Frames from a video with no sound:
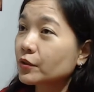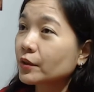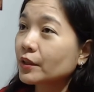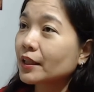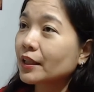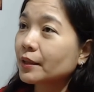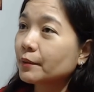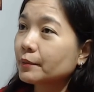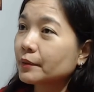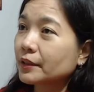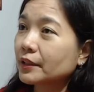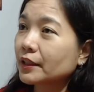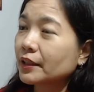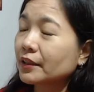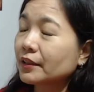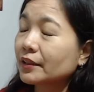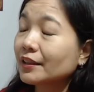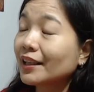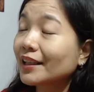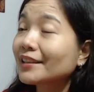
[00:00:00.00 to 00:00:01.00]

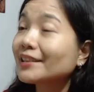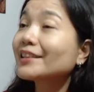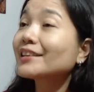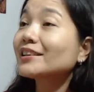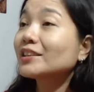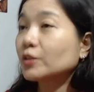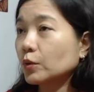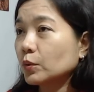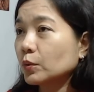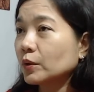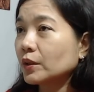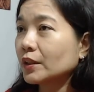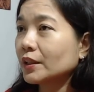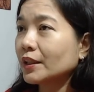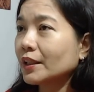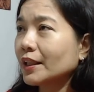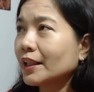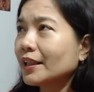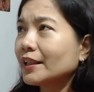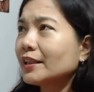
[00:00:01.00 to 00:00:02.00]
habitat, mm-hmm. that is
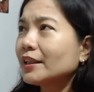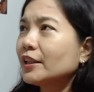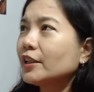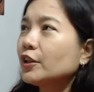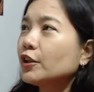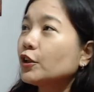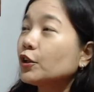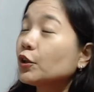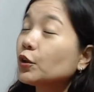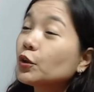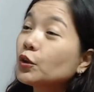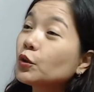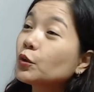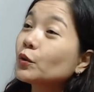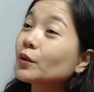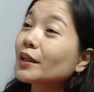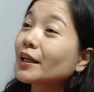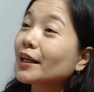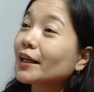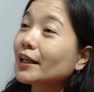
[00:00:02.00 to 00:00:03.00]
cruelty. And mm-hmm. yun
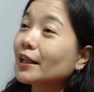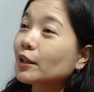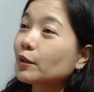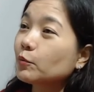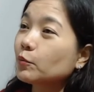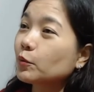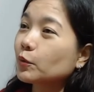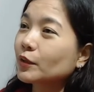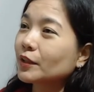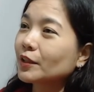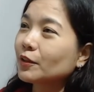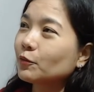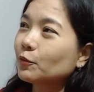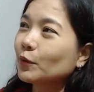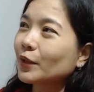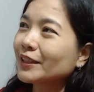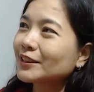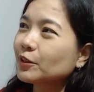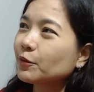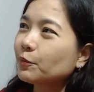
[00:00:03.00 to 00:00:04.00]
yung nakakalimutan.
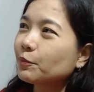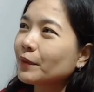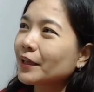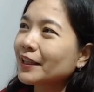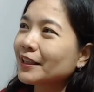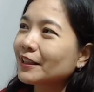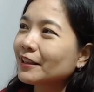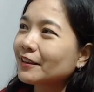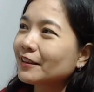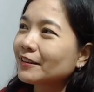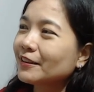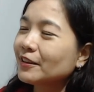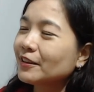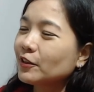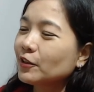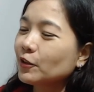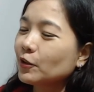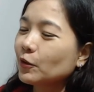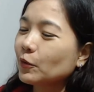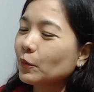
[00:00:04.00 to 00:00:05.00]
Kasi parang
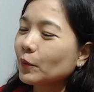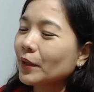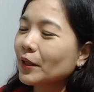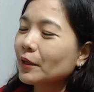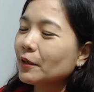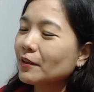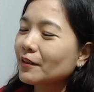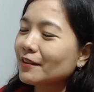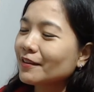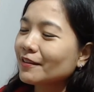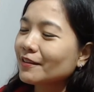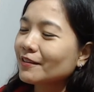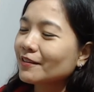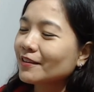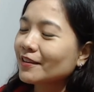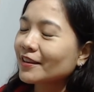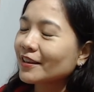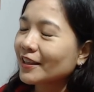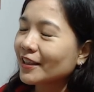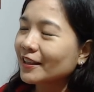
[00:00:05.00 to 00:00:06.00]
we
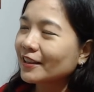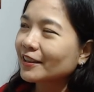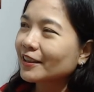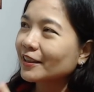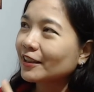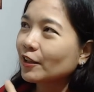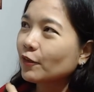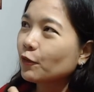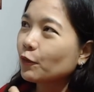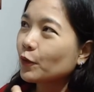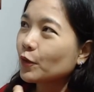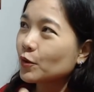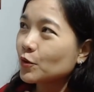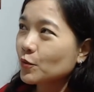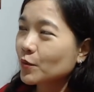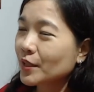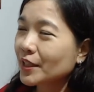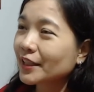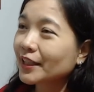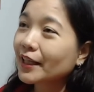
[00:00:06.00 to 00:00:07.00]
think that if we
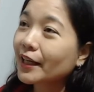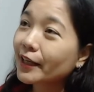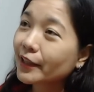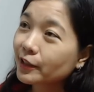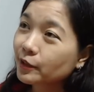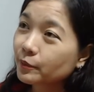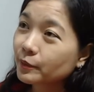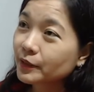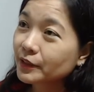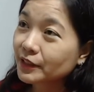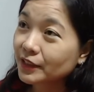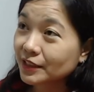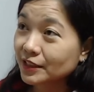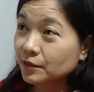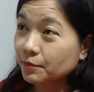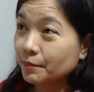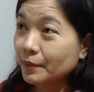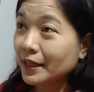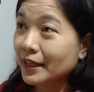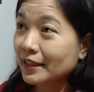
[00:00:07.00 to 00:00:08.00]
treat animals
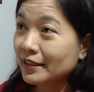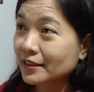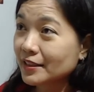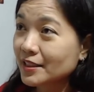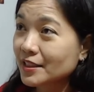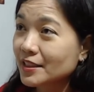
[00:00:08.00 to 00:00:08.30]
as pets,